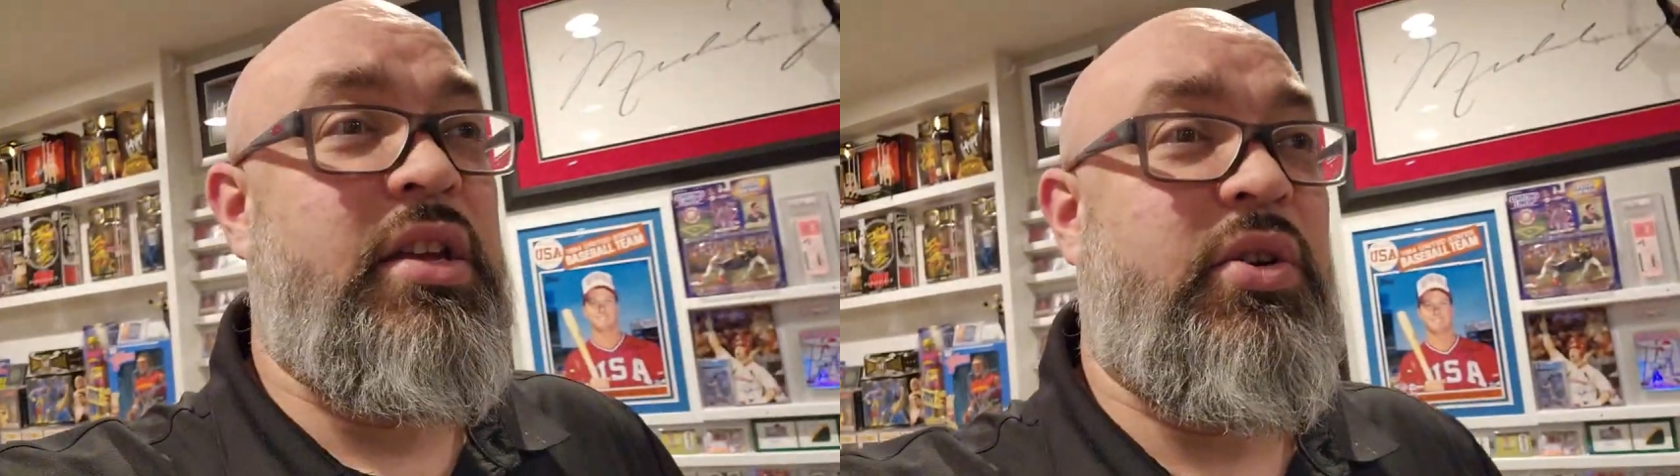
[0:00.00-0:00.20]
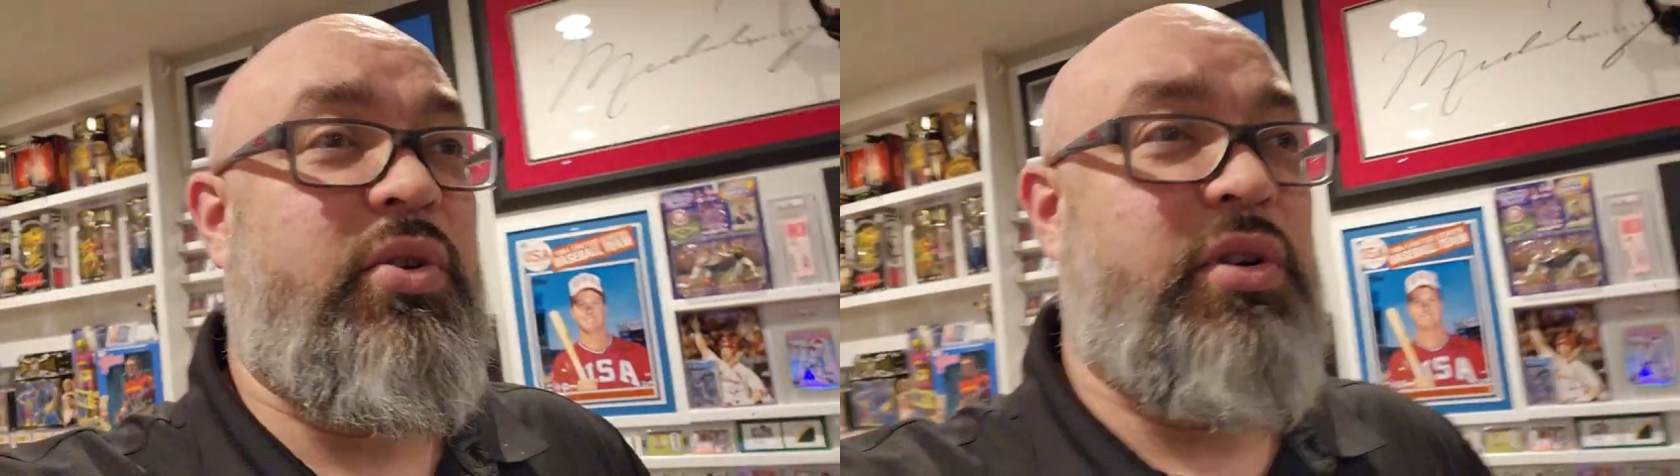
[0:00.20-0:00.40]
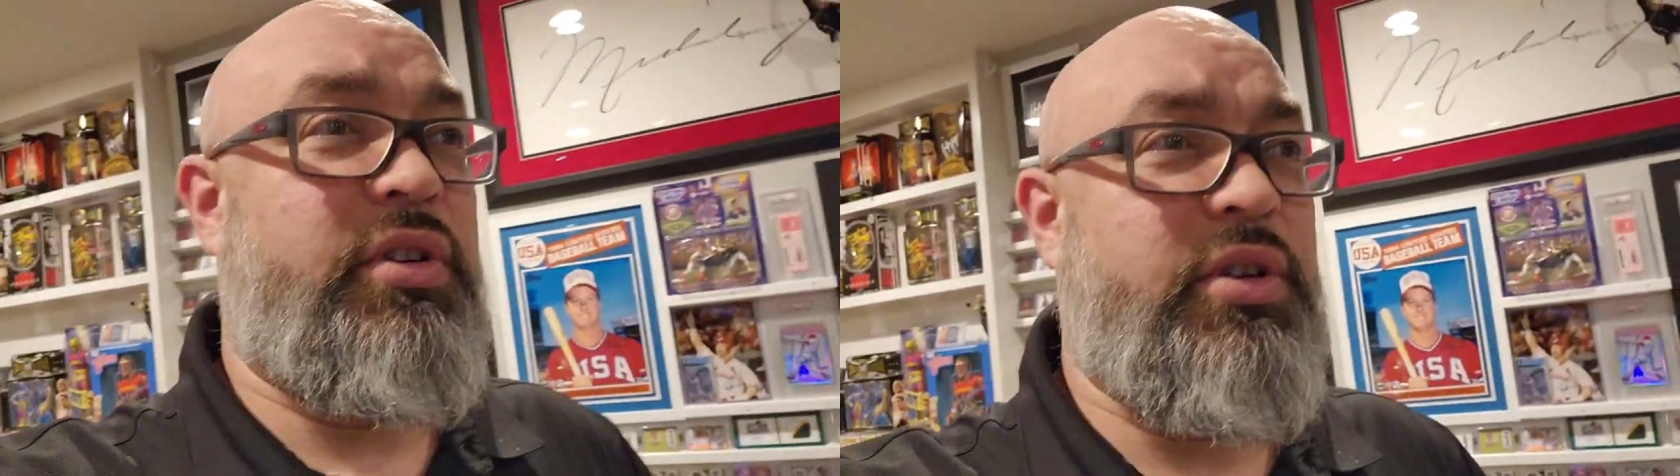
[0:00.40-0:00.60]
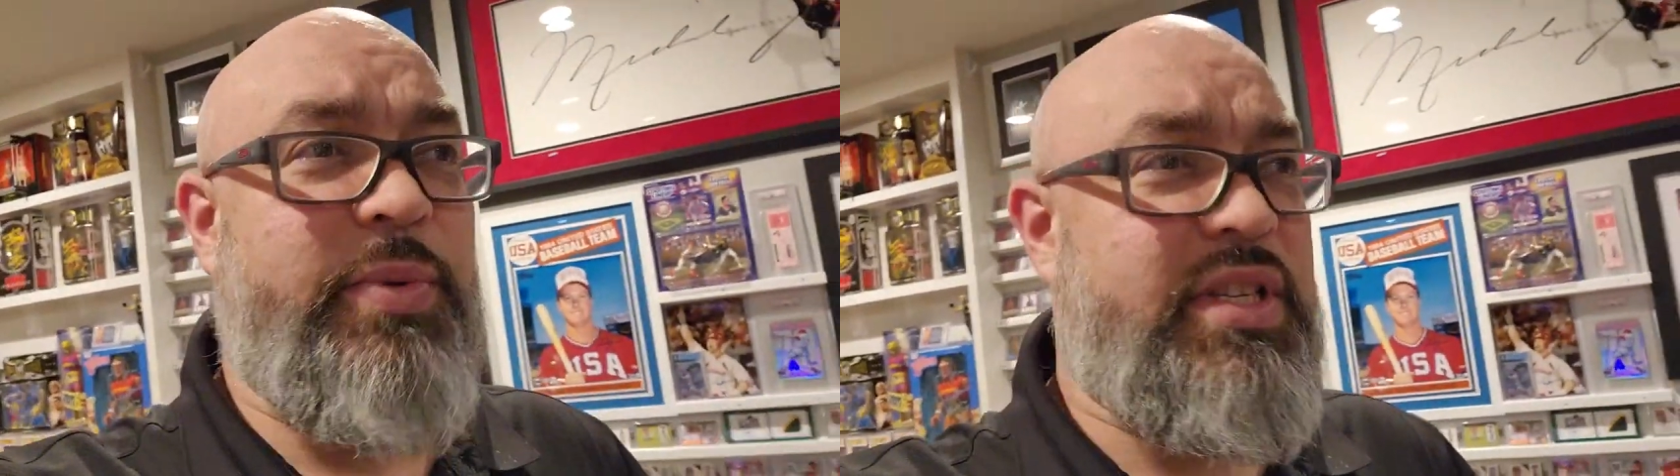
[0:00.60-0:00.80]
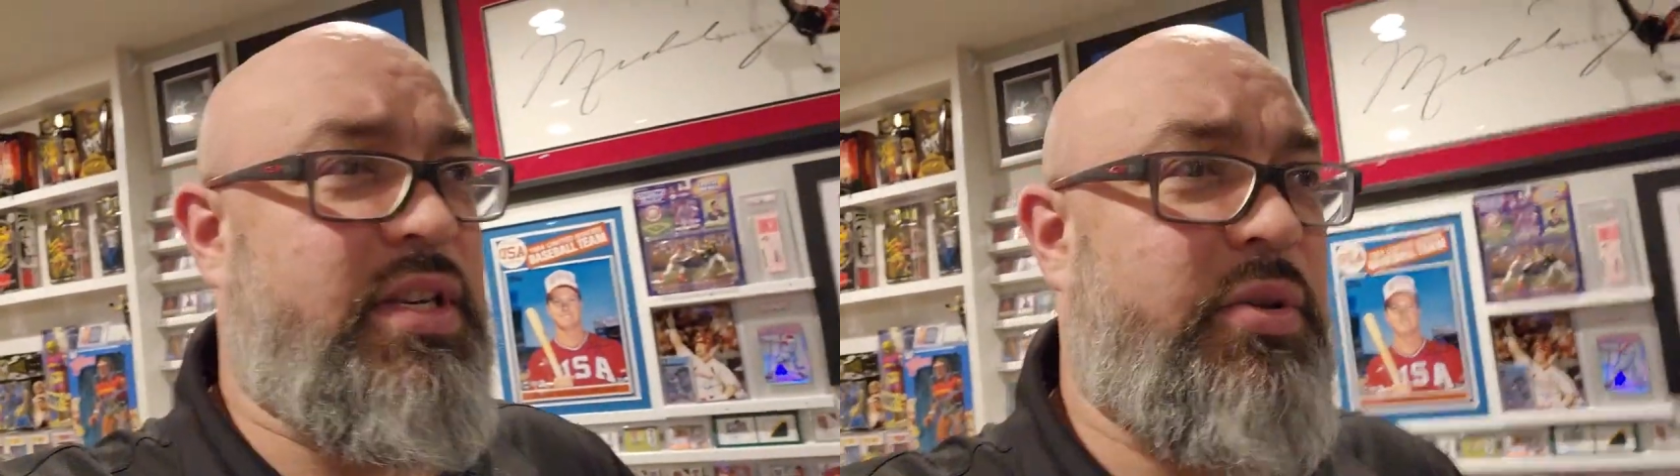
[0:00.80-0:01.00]
or two
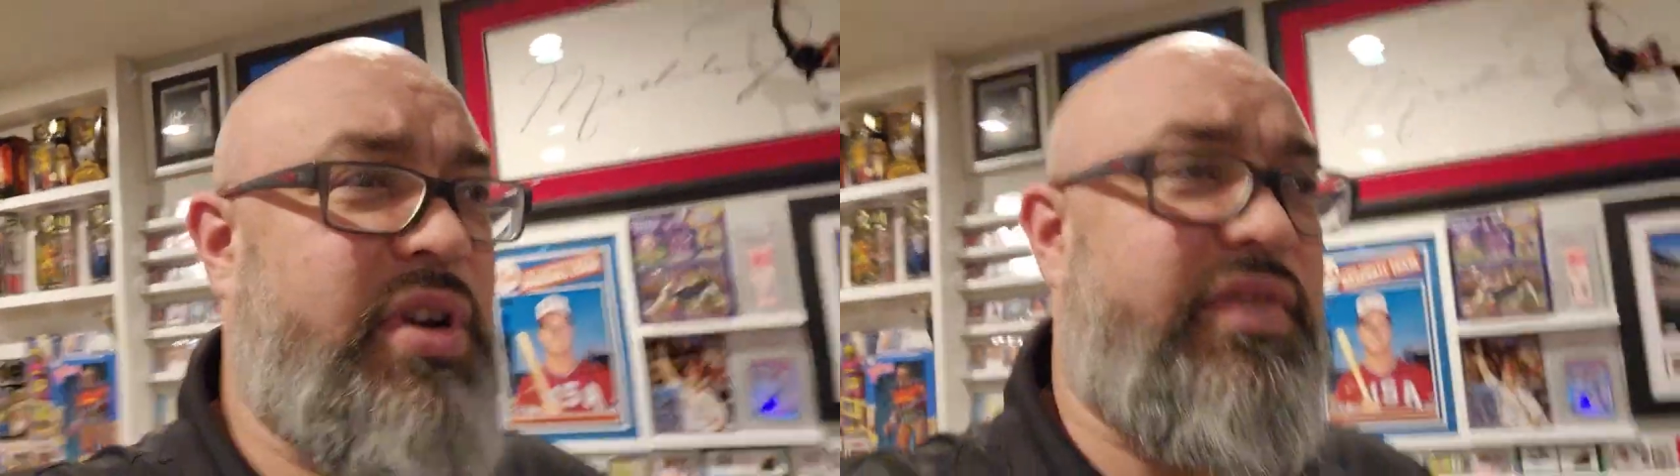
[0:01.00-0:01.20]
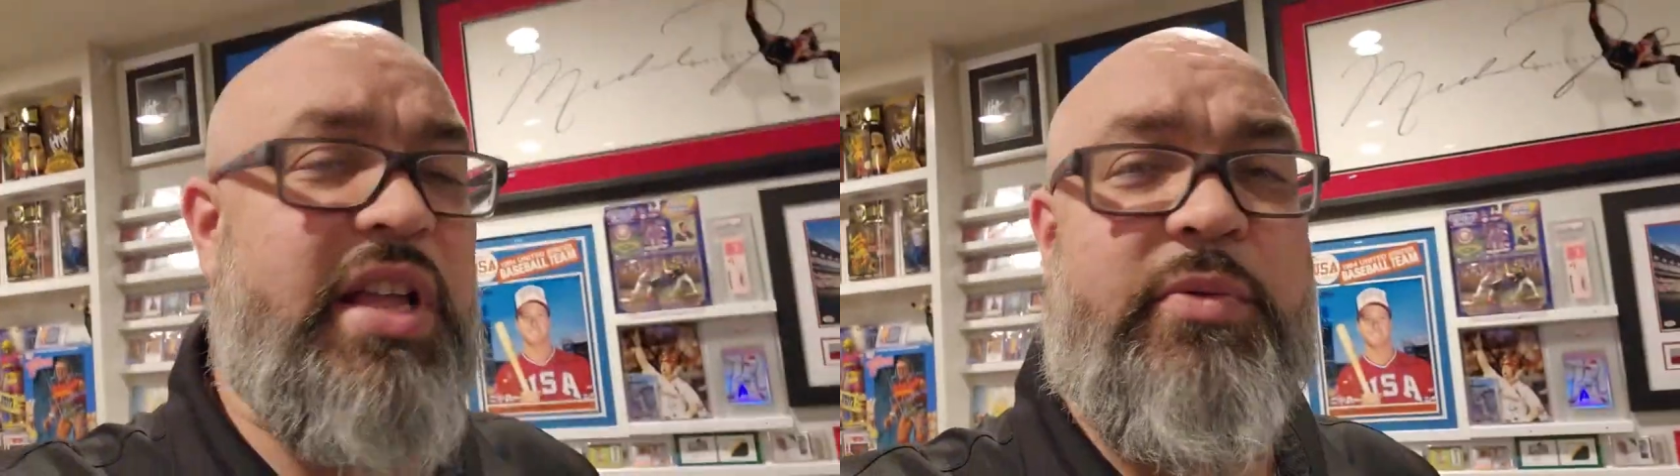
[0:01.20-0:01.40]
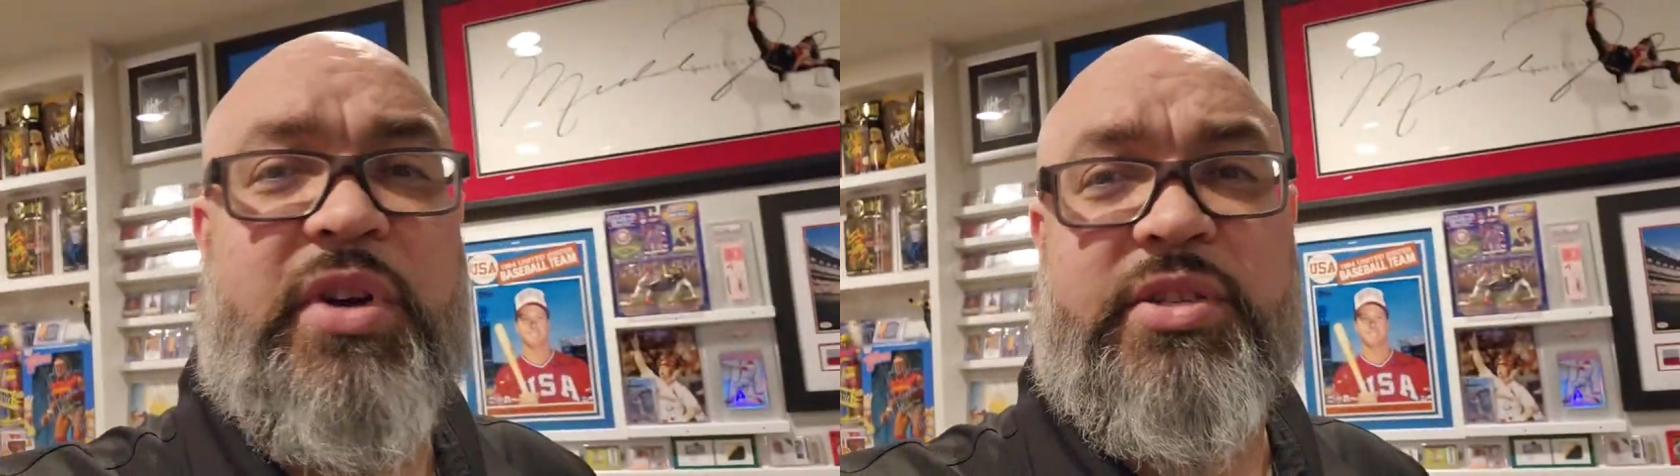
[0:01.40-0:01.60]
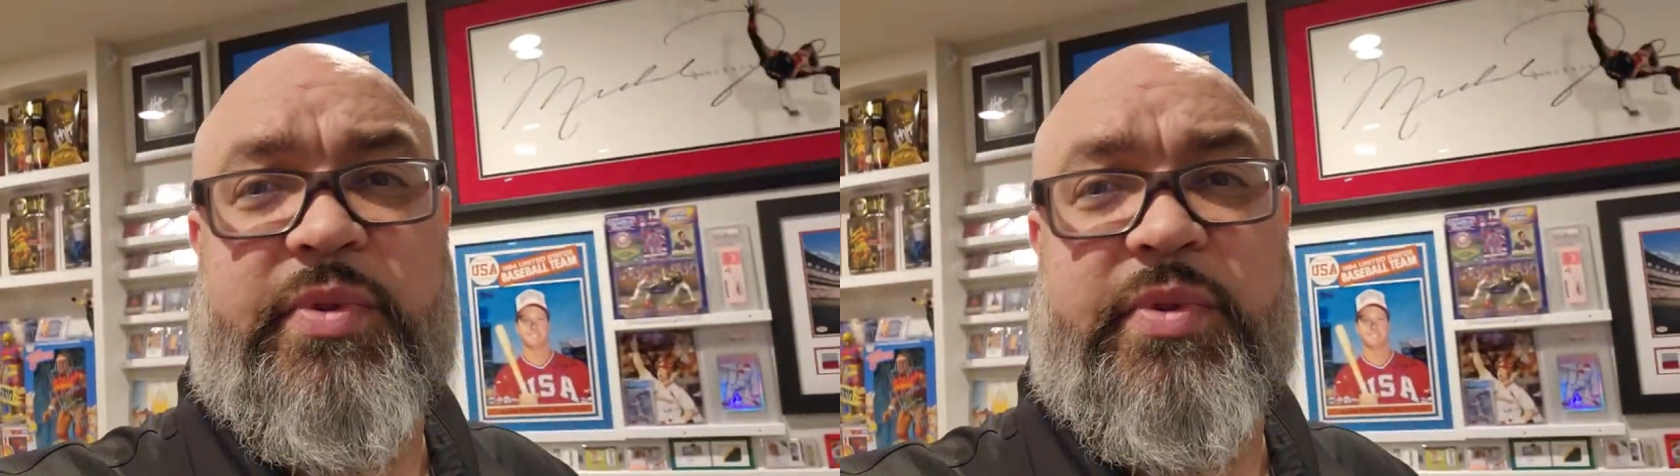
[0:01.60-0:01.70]
weeks ago, whatever that was,